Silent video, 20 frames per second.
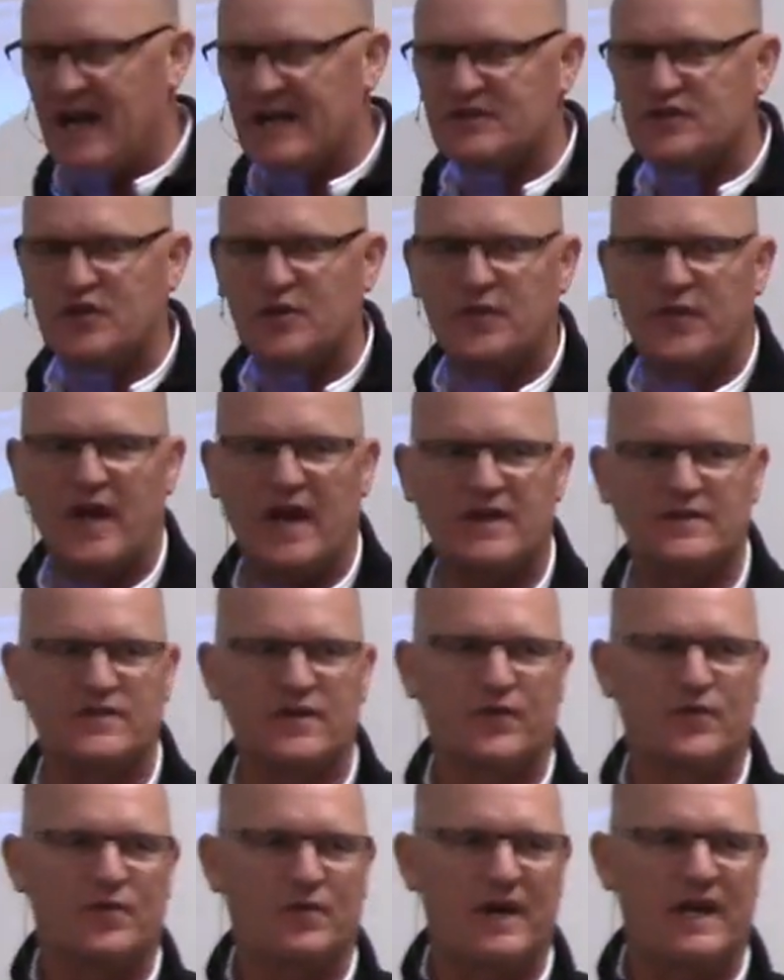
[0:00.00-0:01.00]
in
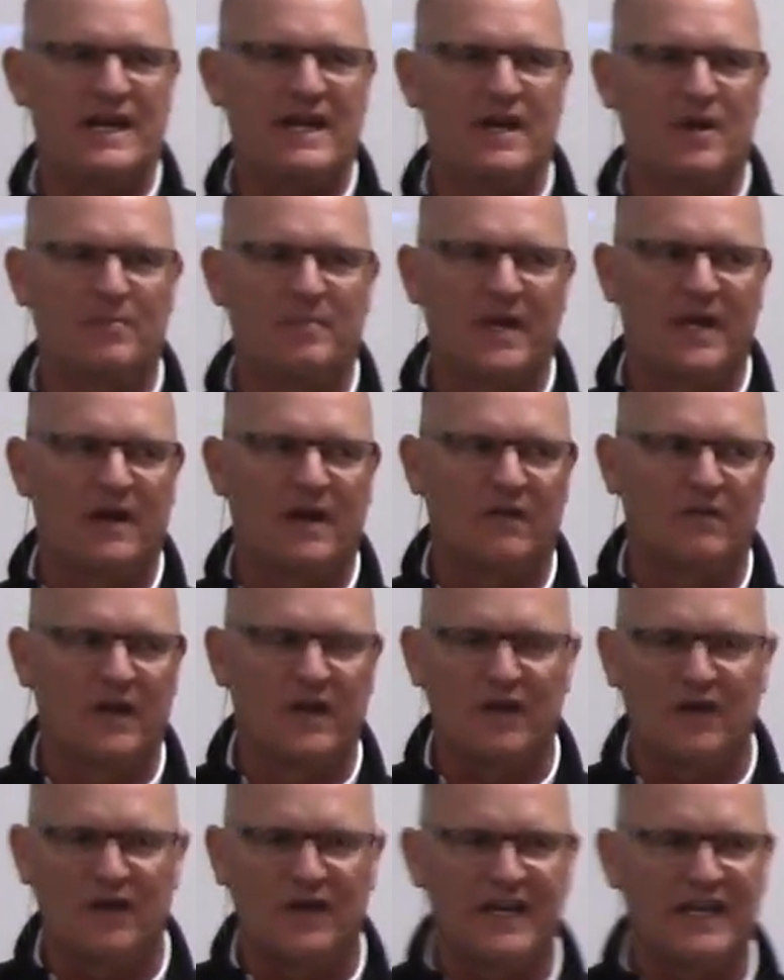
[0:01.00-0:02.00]
2003, him being a
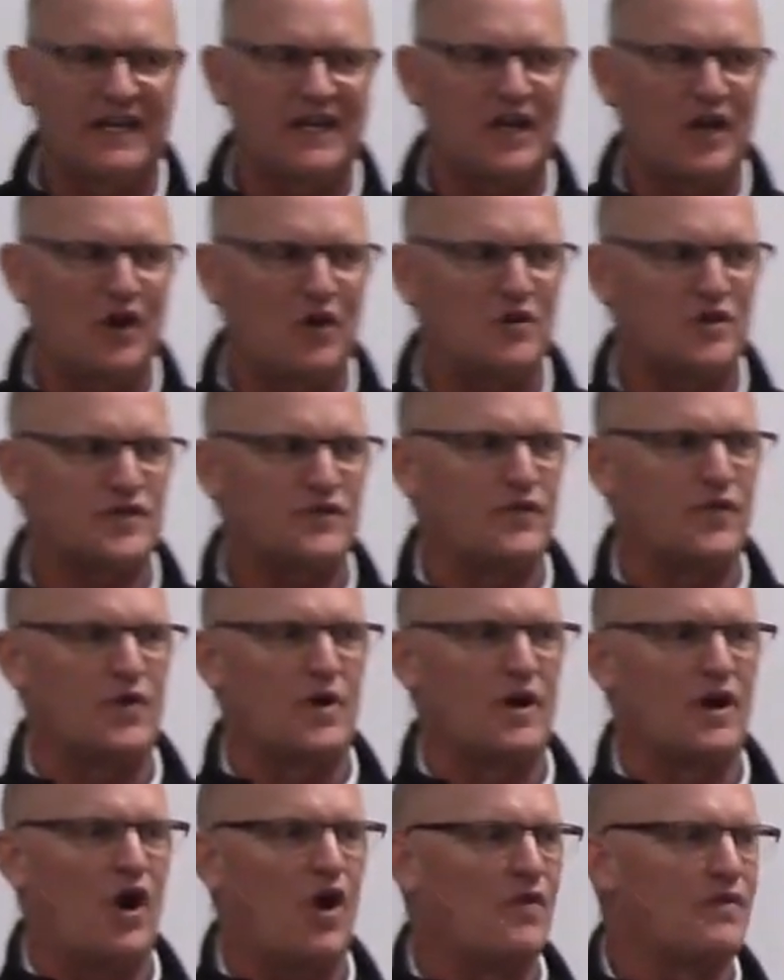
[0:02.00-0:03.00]
little league coach
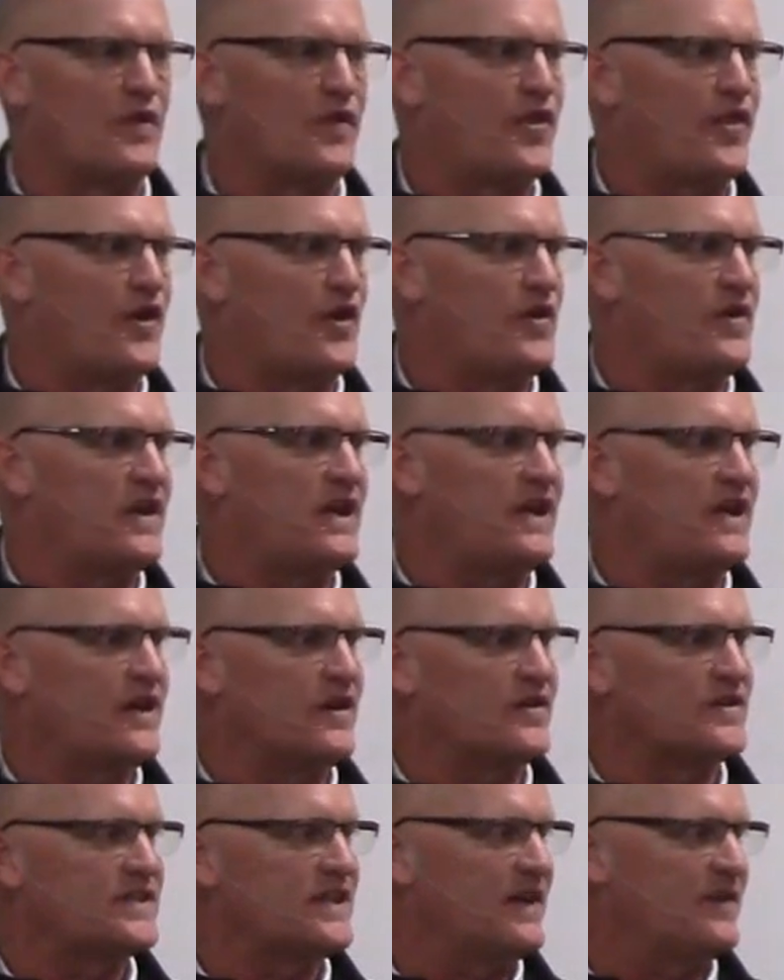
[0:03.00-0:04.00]
for over 30
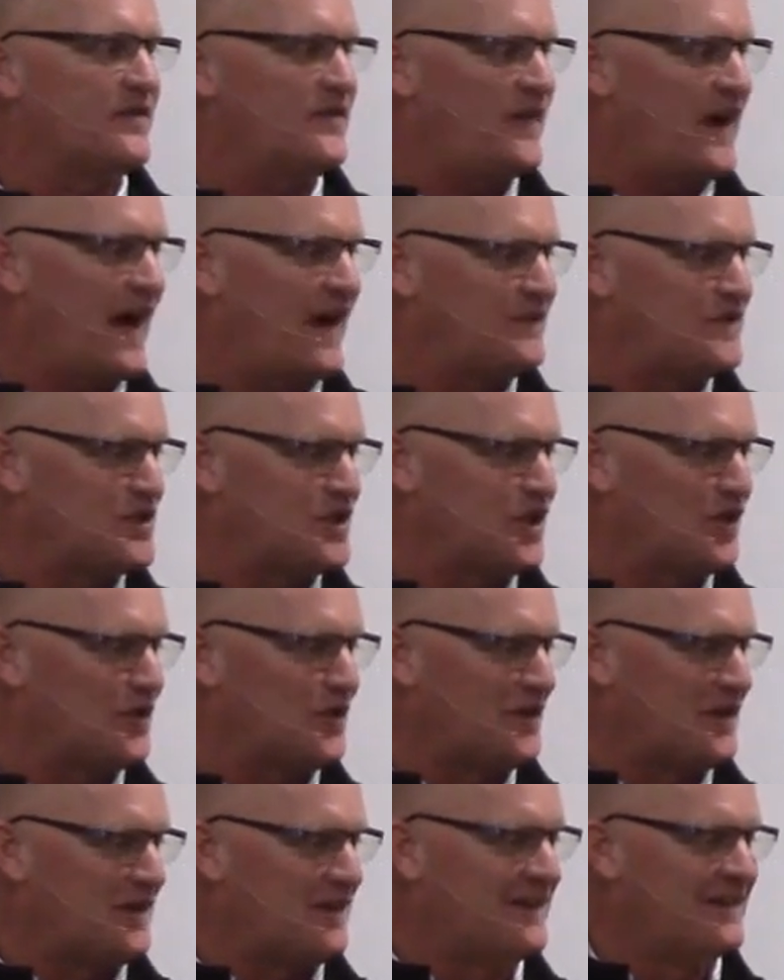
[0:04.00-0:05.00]
years, he had five
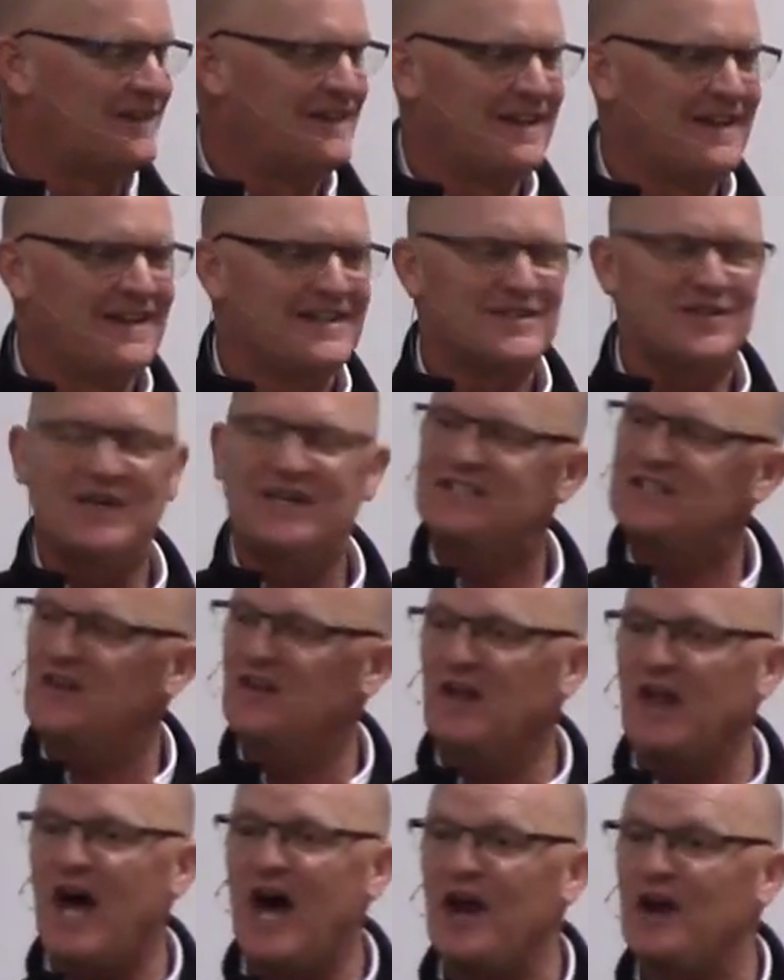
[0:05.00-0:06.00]
children. So, he has a
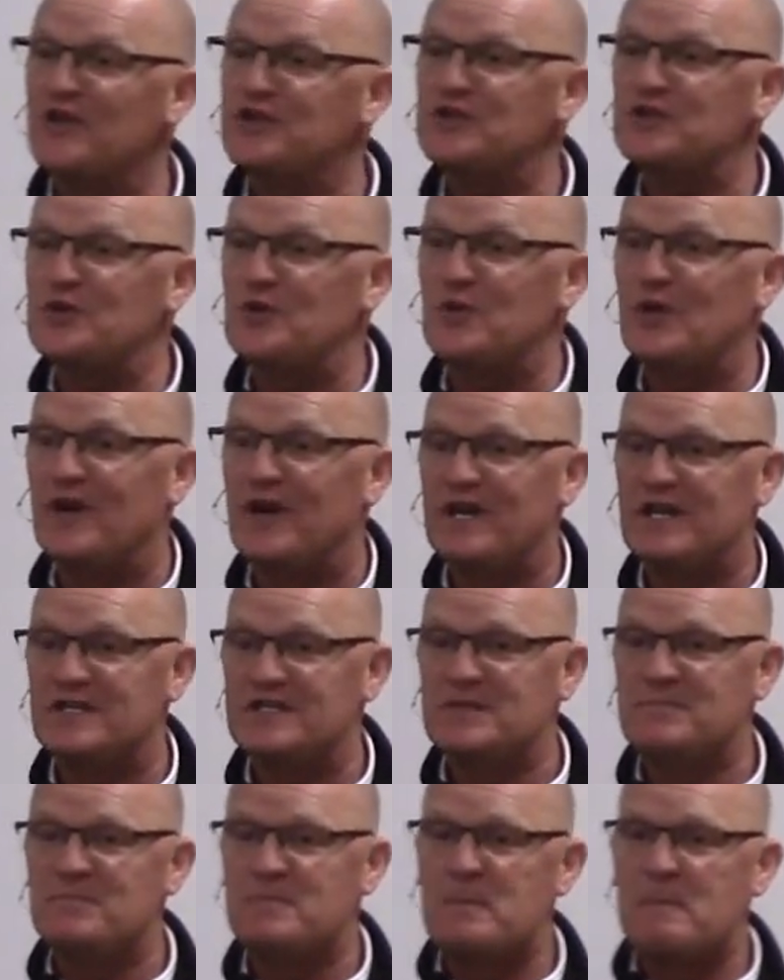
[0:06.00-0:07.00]
lot of
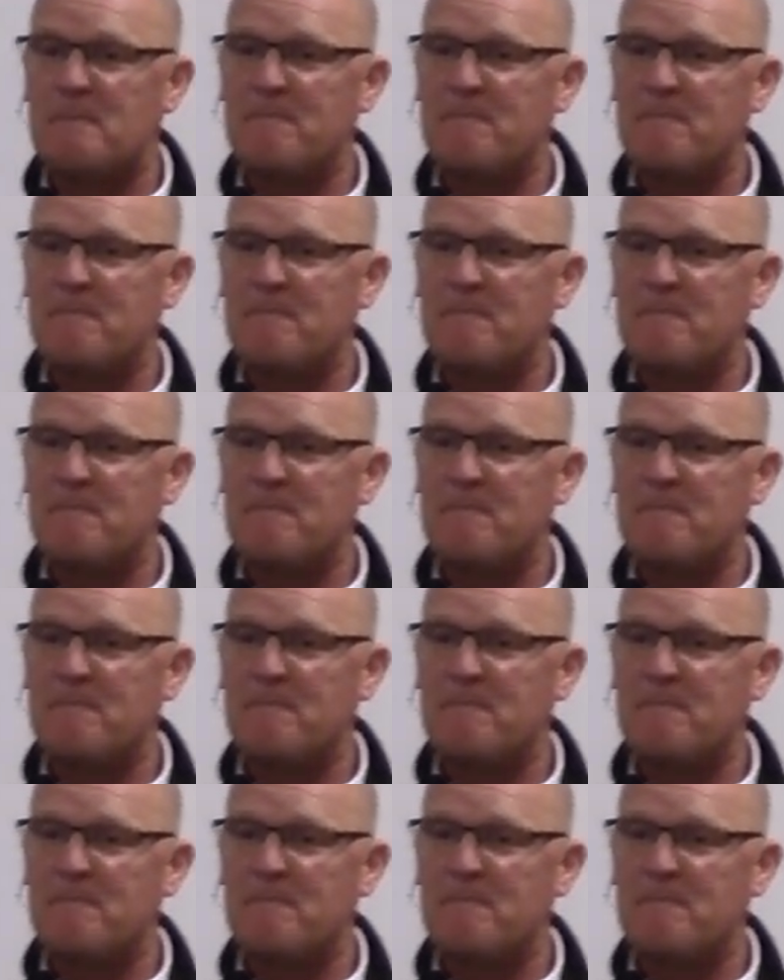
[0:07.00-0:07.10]
stories.